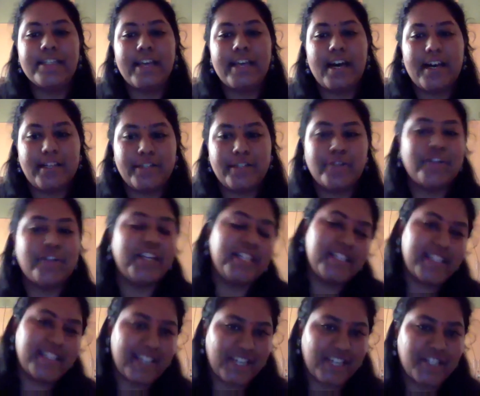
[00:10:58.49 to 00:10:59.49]
to
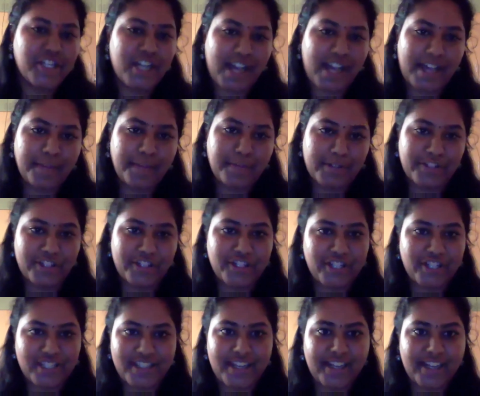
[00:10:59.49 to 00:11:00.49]
reach such a high
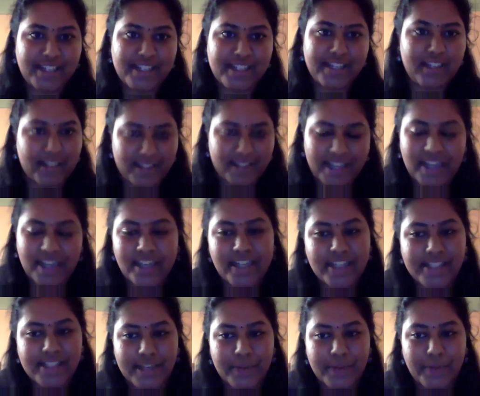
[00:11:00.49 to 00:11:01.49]
position that it
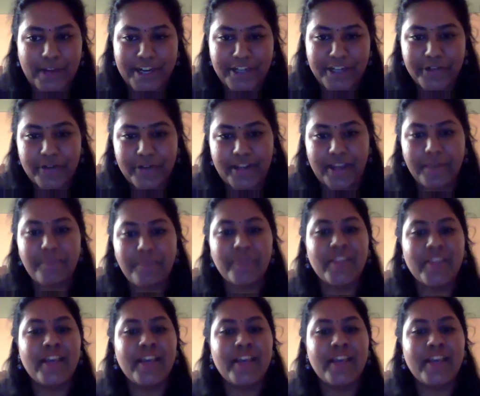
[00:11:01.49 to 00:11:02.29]
acquired today.